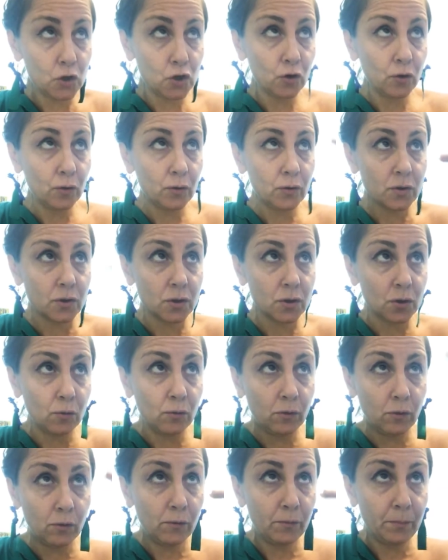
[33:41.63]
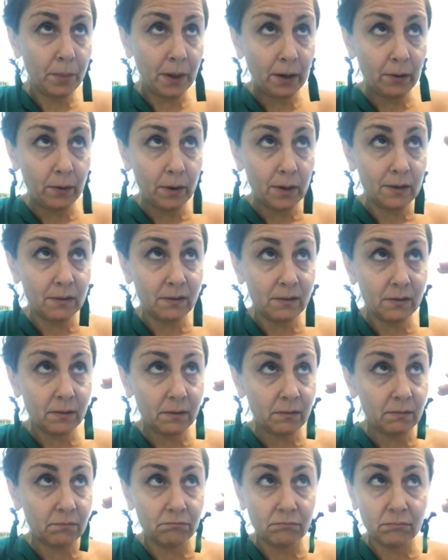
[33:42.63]
church, school,
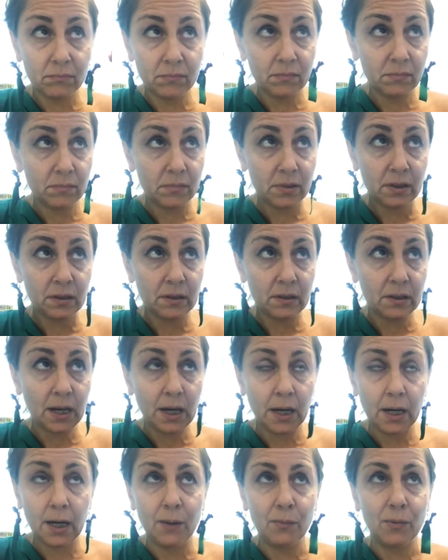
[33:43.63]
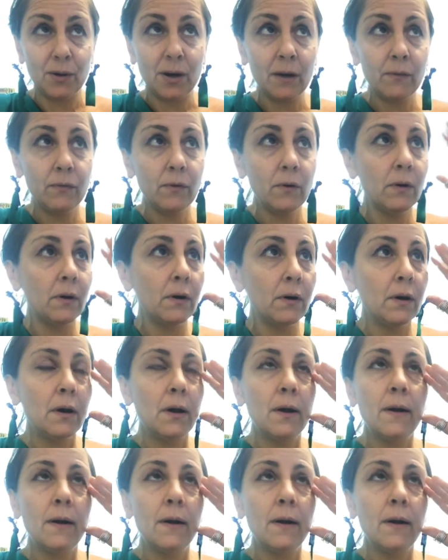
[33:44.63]
parents, society, whatever,